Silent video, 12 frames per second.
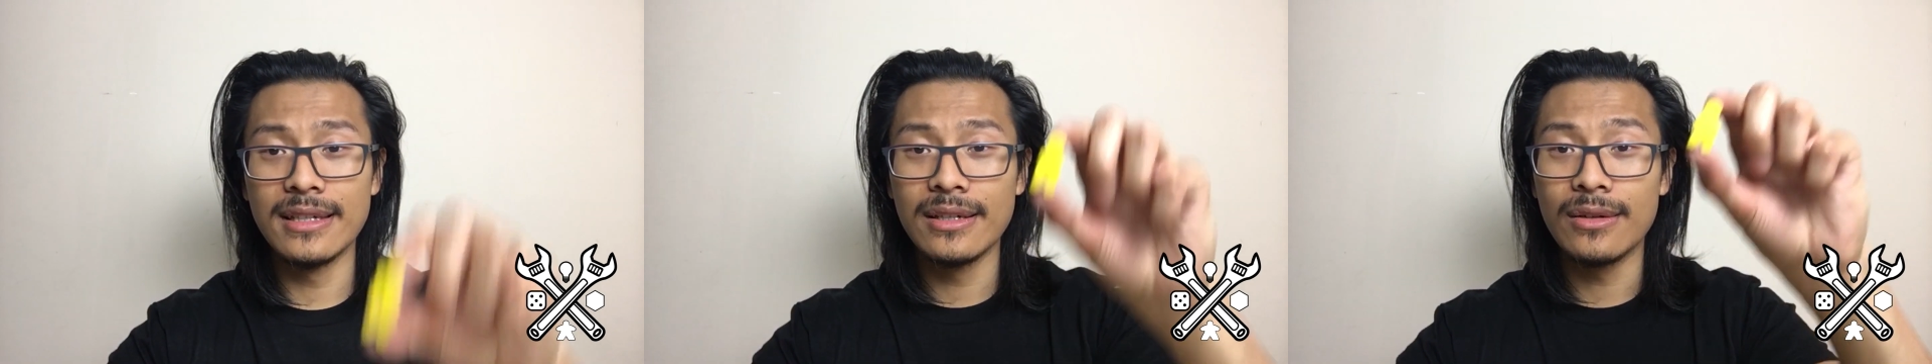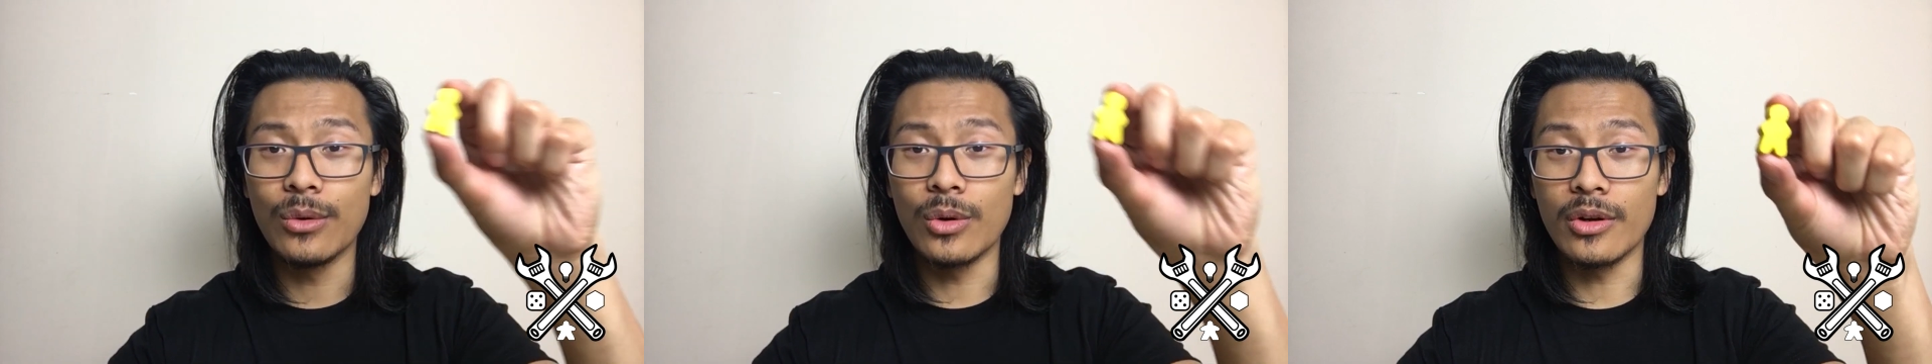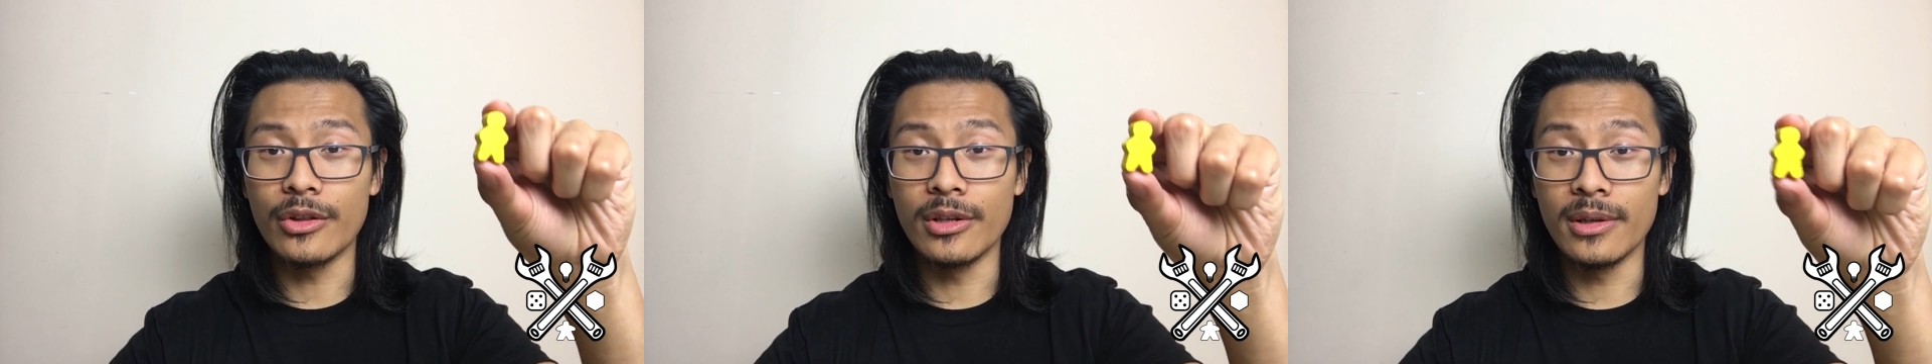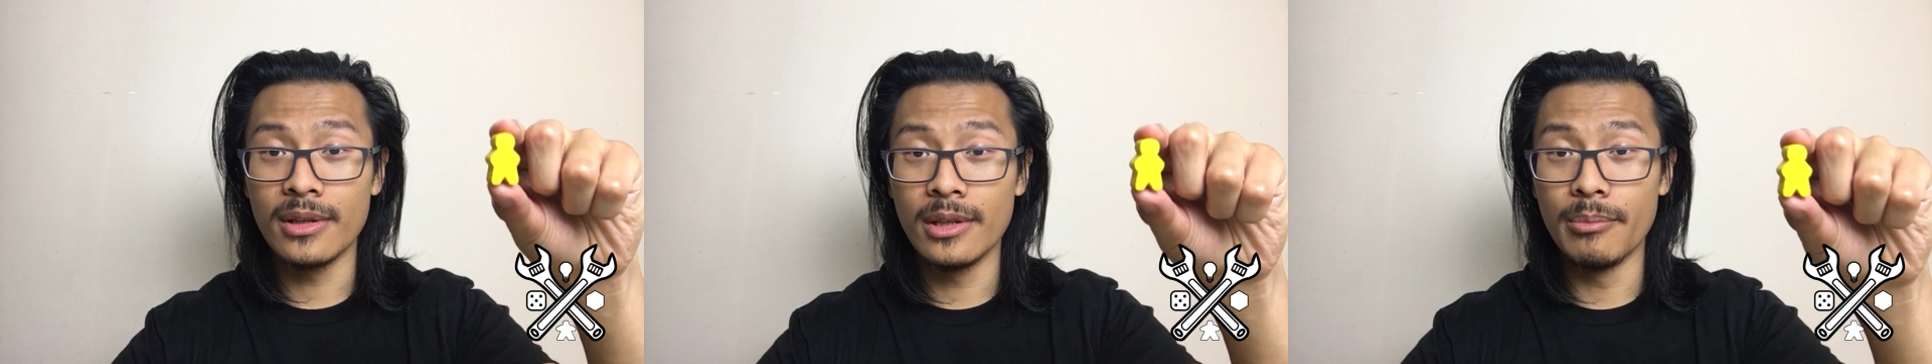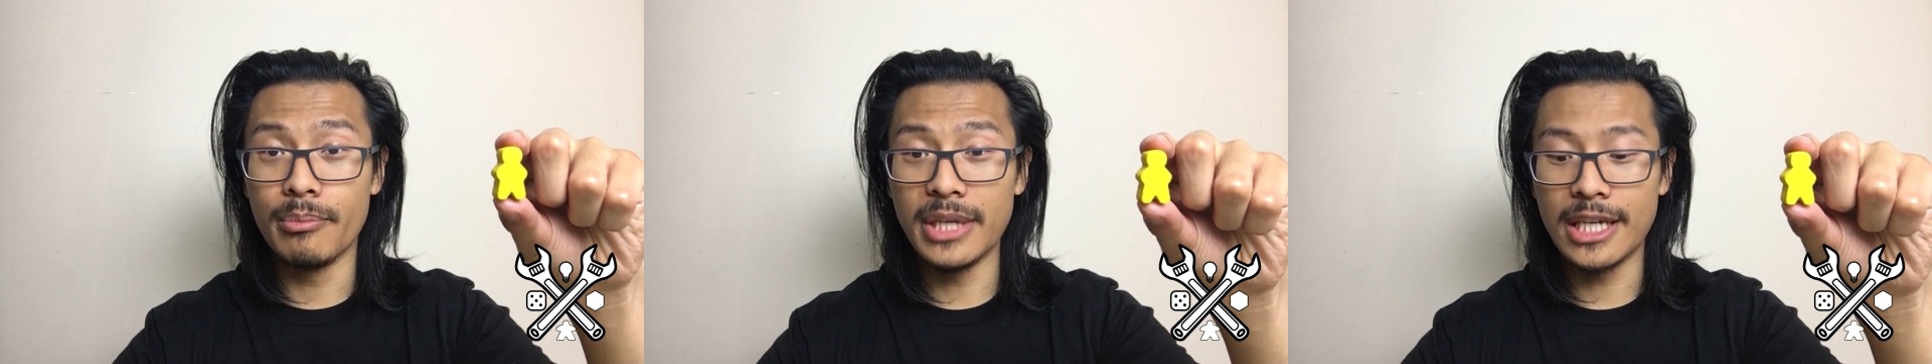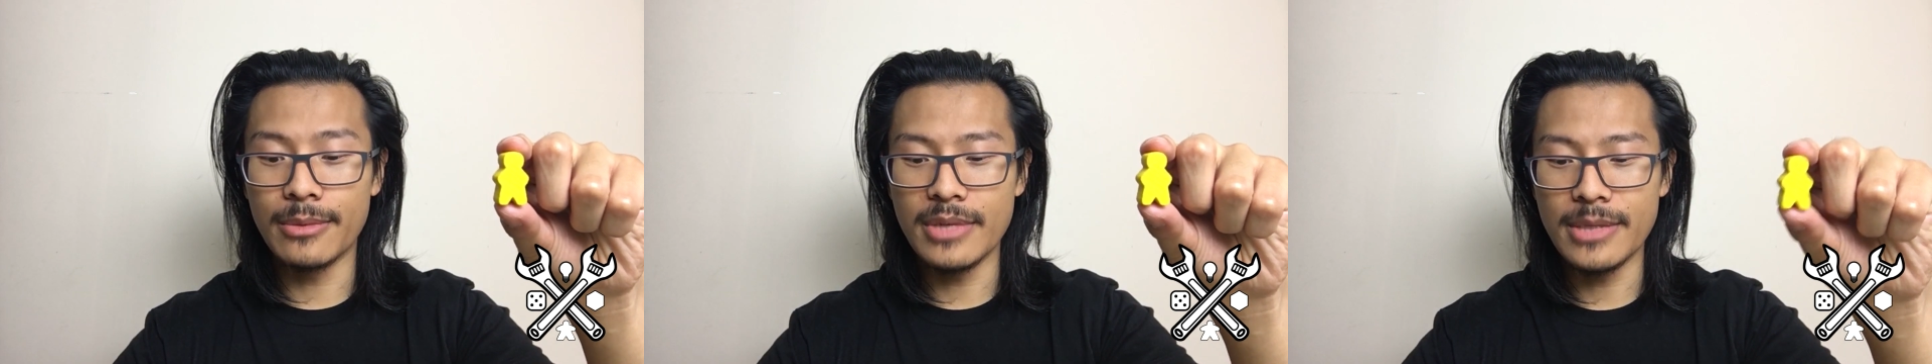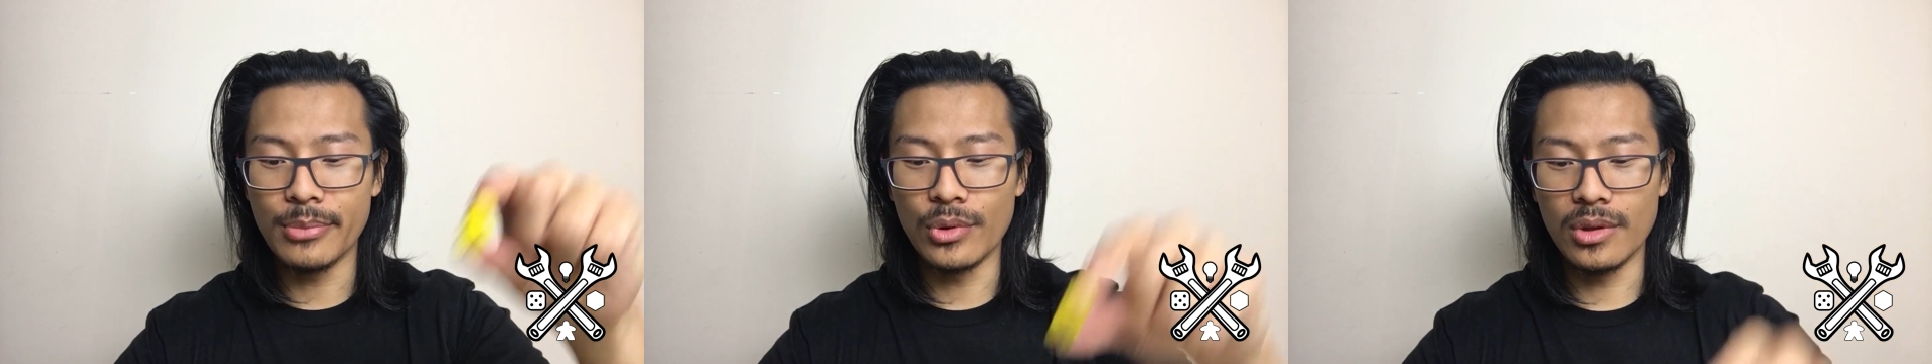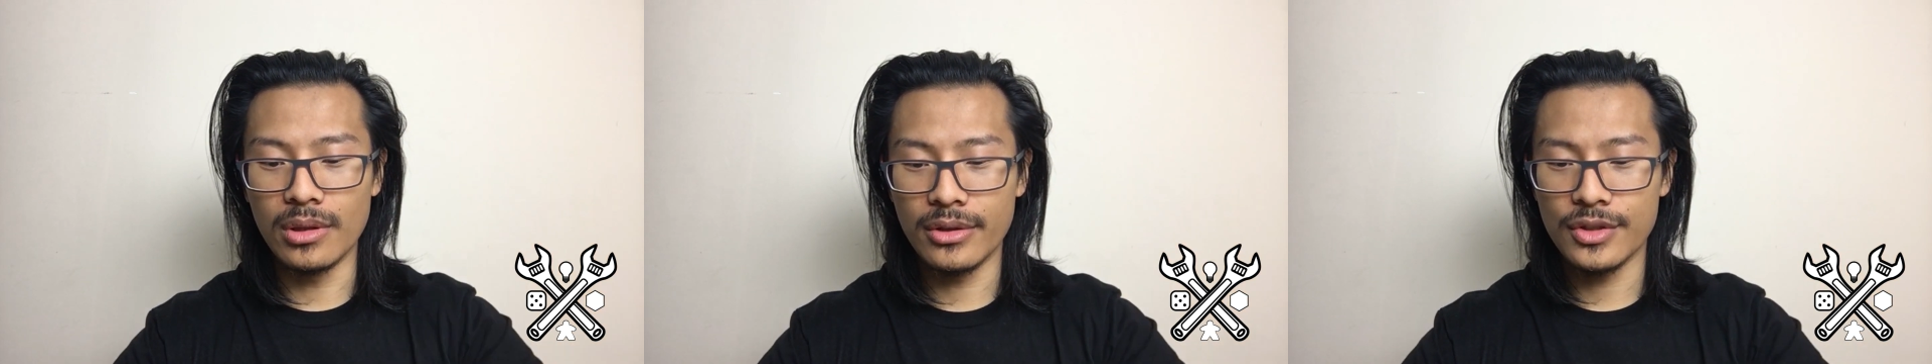or the big meeple,
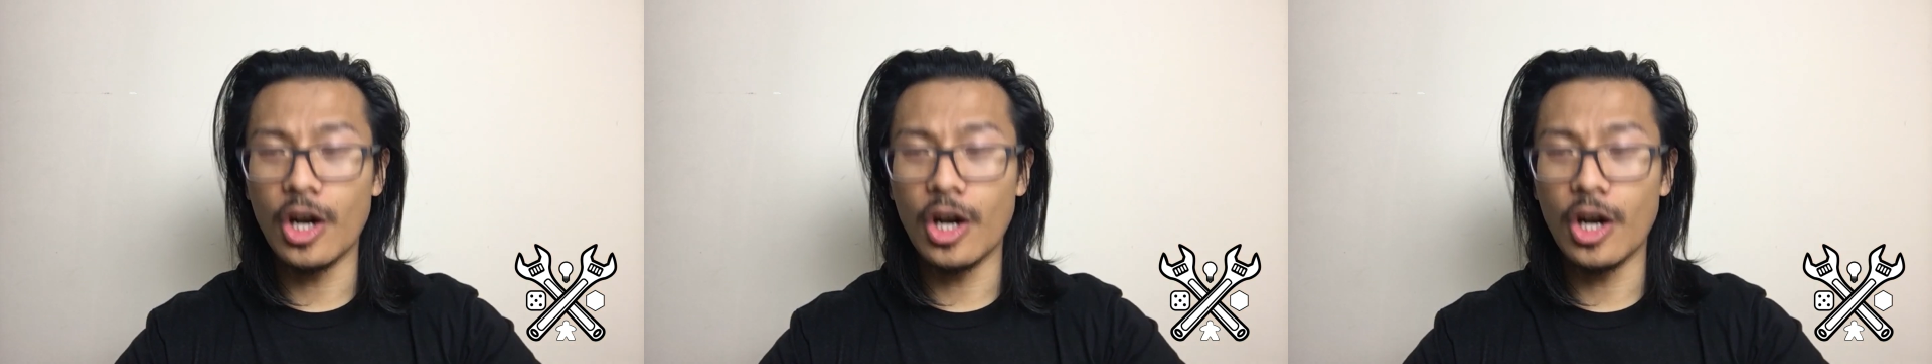tall